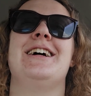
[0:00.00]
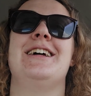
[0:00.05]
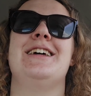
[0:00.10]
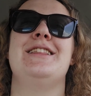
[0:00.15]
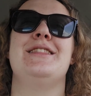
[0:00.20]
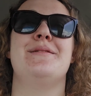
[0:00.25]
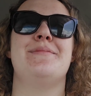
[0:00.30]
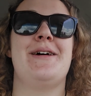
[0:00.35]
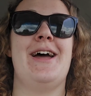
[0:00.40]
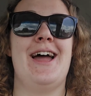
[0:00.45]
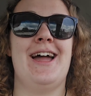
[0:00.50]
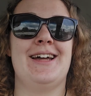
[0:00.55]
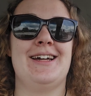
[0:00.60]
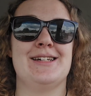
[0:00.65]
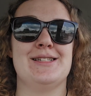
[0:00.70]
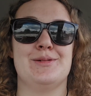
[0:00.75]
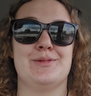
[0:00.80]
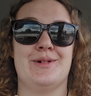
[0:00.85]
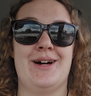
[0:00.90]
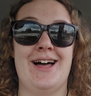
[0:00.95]
in the
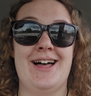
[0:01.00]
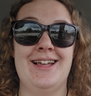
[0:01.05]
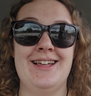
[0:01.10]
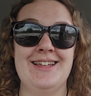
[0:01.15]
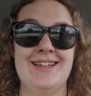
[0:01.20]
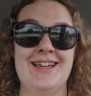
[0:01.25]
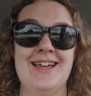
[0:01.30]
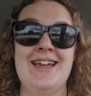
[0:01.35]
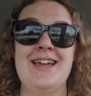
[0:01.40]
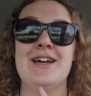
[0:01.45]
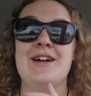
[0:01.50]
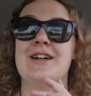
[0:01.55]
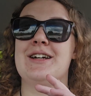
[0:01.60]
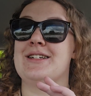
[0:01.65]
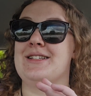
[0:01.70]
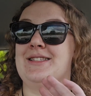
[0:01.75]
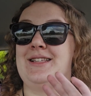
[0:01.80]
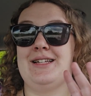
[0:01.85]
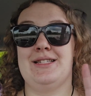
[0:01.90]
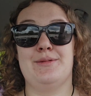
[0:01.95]
back as well,
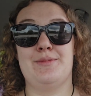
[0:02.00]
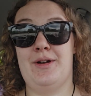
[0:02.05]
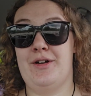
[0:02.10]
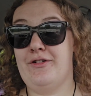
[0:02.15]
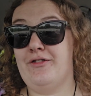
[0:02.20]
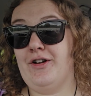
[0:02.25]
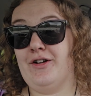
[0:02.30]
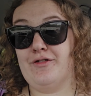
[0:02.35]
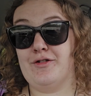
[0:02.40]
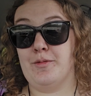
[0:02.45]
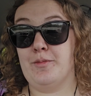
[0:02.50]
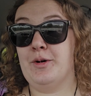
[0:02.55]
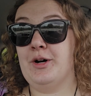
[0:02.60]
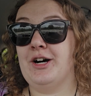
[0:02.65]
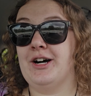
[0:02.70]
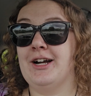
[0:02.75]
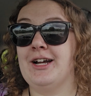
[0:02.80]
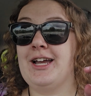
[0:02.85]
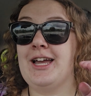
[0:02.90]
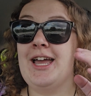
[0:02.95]
because that's my favorite
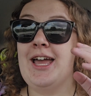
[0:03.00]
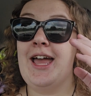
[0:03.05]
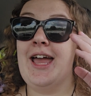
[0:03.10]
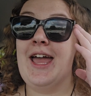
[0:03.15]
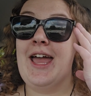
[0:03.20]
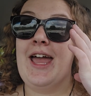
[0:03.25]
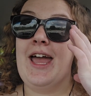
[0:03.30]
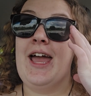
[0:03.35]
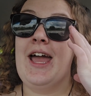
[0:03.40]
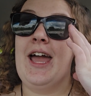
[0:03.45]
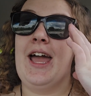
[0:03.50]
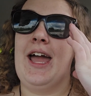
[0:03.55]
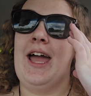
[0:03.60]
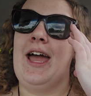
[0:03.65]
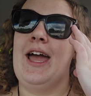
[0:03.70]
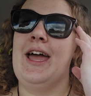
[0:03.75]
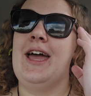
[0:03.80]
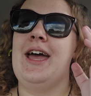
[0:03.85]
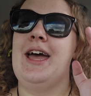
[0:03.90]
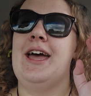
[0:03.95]
book.
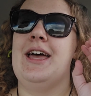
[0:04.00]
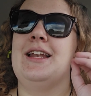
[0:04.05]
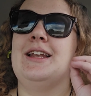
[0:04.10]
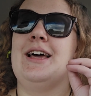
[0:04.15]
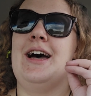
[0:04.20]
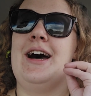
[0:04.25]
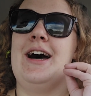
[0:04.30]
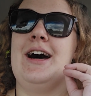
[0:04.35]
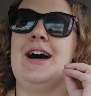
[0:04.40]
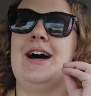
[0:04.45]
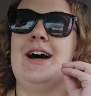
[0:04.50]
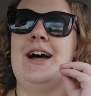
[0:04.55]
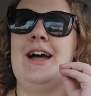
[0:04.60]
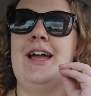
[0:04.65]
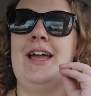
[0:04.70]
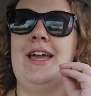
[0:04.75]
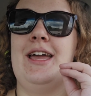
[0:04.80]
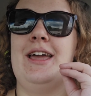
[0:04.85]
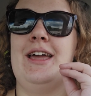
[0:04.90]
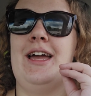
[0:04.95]
And
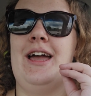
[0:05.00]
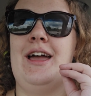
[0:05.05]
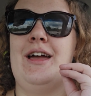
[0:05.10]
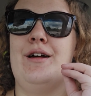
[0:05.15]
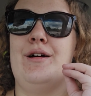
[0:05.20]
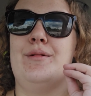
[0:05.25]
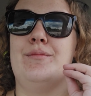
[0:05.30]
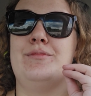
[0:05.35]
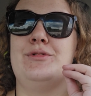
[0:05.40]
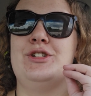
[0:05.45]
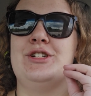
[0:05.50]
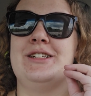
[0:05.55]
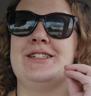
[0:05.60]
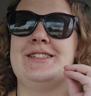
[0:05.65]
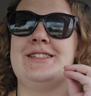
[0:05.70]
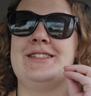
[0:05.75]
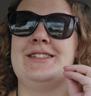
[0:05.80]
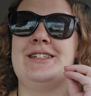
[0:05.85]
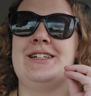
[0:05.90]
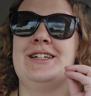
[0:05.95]
I am
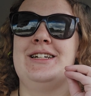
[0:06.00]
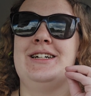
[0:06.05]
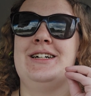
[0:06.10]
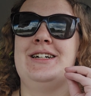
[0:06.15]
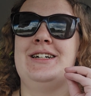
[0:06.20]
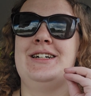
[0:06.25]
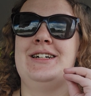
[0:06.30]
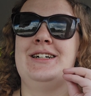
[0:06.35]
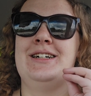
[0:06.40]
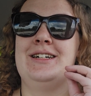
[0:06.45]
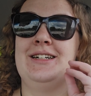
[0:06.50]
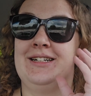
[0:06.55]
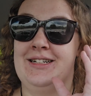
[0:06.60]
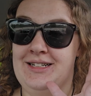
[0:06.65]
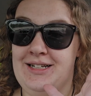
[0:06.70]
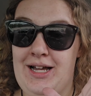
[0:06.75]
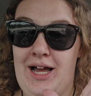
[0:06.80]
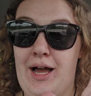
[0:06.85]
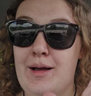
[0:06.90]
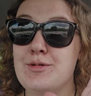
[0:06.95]
just
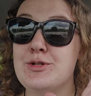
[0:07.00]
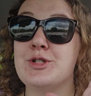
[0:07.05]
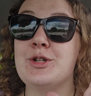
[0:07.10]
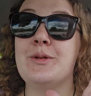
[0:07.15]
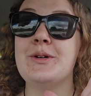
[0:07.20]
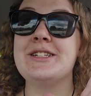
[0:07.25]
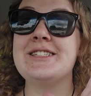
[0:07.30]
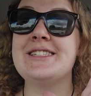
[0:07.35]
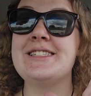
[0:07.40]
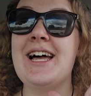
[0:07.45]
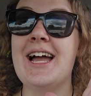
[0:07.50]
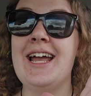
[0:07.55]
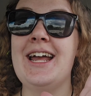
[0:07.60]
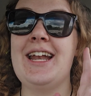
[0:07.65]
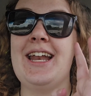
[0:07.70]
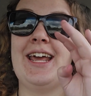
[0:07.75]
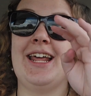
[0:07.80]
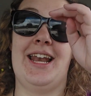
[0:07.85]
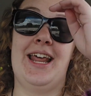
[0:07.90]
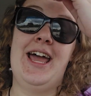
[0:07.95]
so
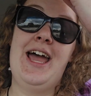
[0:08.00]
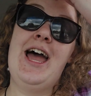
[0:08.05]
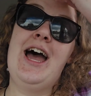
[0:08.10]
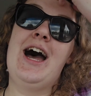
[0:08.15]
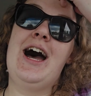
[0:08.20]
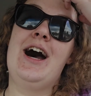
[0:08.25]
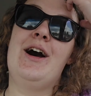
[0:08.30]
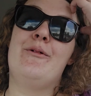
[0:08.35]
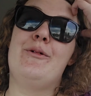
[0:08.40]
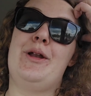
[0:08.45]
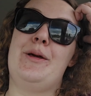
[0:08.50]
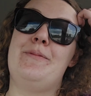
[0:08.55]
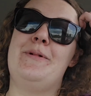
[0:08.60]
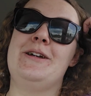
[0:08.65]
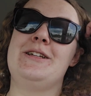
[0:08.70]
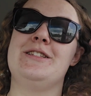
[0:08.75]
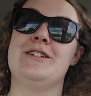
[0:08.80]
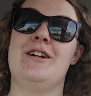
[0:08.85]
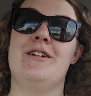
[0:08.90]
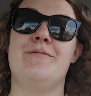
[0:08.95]
excited. When I
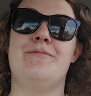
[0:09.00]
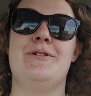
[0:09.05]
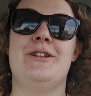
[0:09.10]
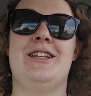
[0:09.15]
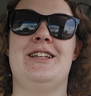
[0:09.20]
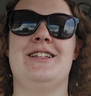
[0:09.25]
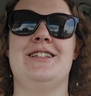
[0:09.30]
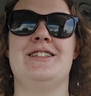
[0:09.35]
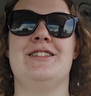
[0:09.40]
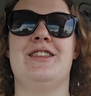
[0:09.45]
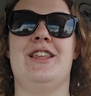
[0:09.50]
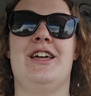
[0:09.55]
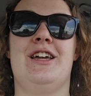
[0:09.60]
picked her up and